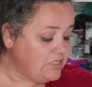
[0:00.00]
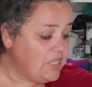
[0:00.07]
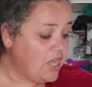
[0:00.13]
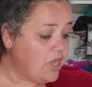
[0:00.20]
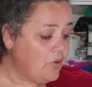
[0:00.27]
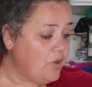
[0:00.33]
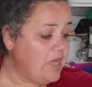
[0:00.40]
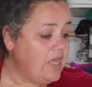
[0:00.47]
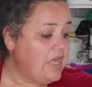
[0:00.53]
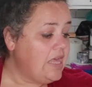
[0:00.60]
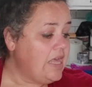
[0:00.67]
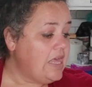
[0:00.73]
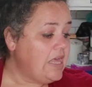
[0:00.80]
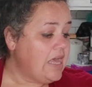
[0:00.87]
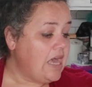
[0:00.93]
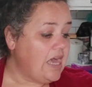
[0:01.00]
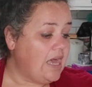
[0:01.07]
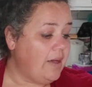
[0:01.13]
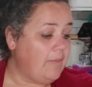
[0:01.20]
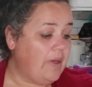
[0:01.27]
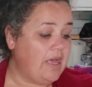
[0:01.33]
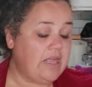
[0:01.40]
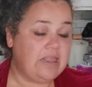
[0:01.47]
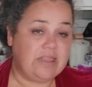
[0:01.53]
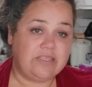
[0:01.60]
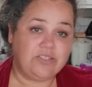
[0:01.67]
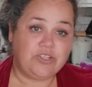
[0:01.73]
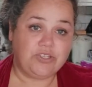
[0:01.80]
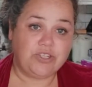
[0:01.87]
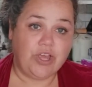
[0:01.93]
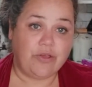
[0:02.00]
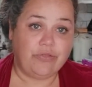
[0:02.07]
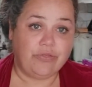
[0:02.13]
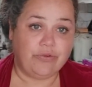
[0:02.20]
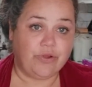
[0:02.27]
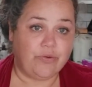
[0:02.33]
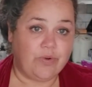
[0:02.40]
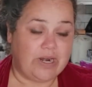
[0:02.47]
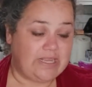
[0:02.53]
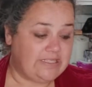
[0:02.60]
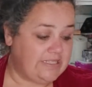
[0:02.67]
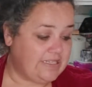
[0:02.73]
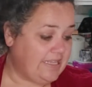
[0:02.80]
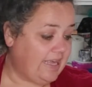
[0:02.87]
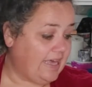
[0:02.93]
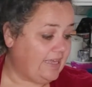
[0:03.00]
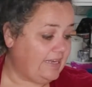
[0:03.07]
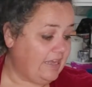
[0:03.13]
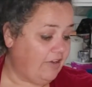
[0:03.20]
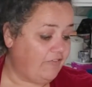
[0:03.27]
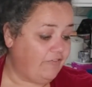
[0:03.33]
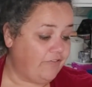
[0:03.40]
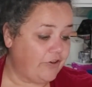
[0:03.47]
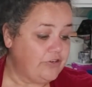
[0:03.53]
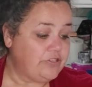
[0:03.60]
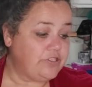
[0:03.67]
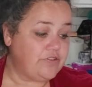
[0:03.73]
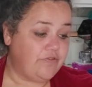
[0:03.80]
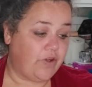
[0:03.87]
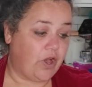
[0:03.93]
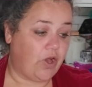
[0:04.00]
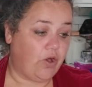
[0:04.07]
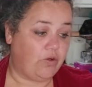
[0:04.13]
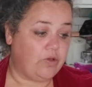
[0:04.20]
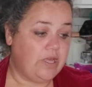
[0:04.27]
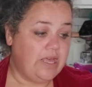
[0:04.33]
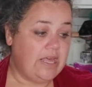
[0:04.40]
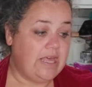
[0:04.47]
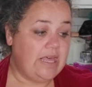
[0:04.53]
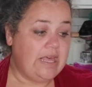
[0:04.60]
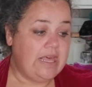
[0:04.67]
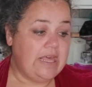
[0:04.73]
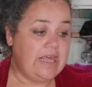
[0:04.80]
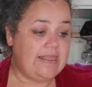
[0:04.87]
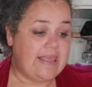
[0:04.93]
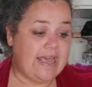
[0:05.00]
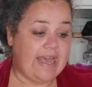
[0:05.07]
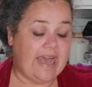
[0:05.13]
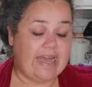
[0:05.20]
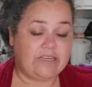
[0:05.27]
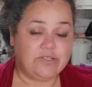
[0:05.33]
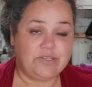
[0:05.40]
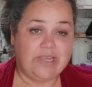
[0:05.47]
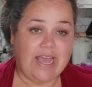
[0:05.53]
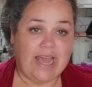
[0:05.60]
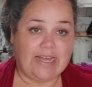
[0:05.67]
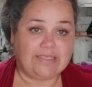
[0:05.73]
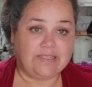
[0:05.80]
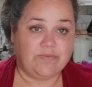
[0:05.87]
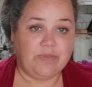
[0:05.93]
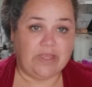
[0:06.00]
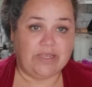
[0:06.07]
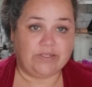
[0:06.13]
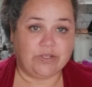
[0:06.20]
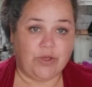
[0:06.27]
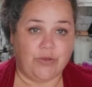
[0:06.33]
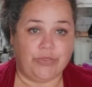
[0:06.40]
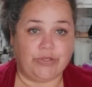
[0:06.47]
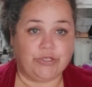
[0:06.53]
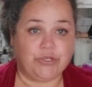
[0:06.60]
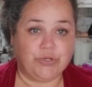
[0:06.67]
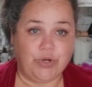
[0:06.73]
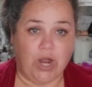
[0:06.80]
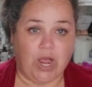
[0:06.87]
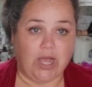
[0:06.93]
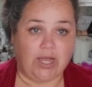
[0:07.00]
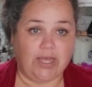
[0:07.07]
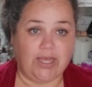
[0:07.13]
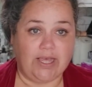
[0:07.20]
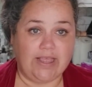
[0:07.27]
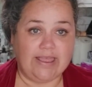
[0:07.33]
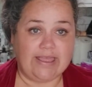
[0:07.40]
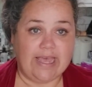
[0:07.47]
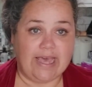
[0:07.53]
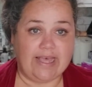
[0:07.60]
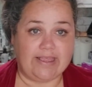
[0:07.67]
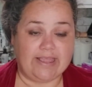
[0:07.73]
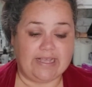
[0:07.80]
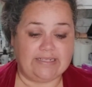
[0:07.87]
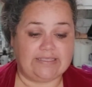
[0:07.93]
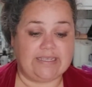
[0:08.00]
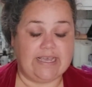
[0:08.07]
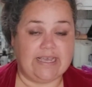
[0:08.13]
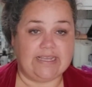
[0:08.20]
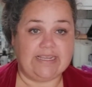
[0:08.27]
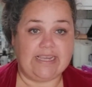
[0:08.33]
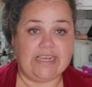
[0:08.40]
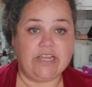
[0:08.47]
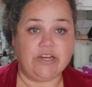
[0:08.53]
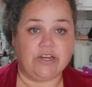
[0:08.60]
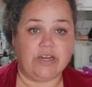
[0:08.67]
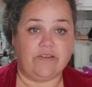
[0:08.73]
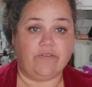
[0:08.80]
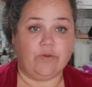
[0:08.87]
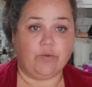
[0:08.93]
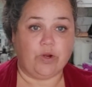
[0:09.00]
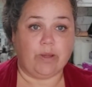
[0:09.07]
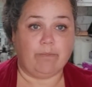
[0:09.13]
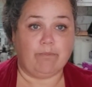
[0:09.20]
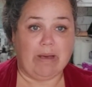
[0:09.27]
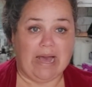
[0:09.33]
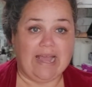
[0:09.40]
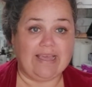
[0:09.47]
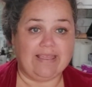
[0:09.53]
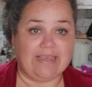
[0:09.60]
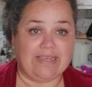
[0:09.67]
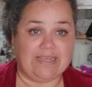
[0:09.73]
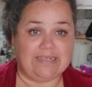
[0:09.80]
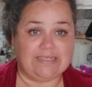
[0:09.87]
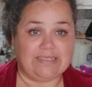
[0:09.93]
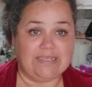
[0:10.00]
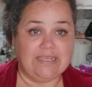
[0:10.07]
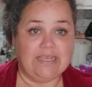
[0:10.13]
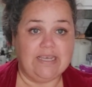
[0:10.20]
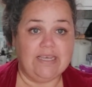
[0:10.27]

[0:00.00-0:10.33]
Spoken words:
So let's just go through what I did get. Now, first of all, they actually had some things on the truck that they said, here, if you want to buy these